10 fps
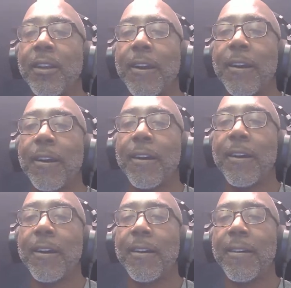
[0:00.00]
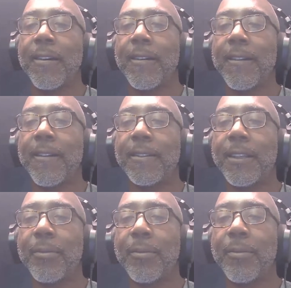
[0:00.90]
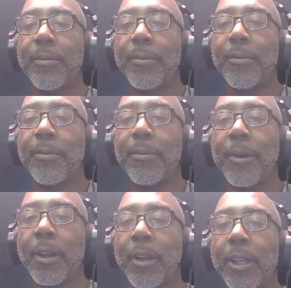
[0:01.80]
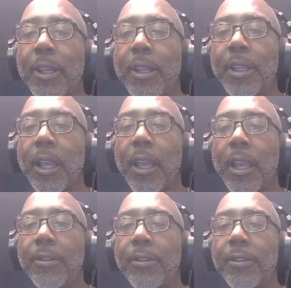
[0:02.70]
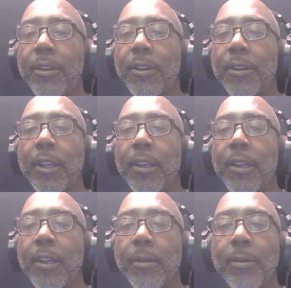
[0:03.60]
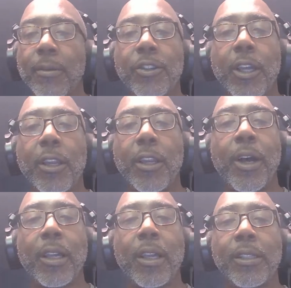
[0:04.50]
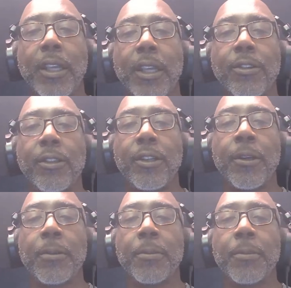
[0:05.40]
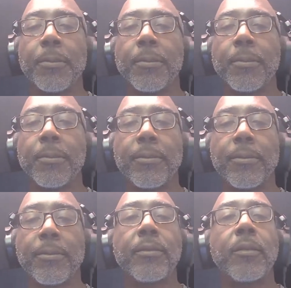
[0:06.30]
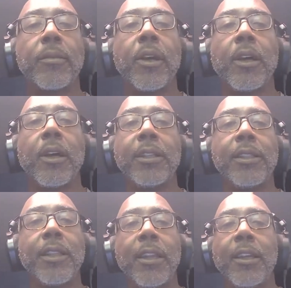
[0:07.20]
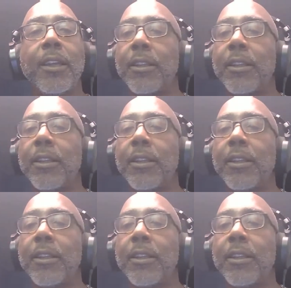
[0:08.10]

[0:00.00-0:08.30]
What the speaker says: Let's see. Podcast editor. I'm going to try the podcast editor here. That's not it.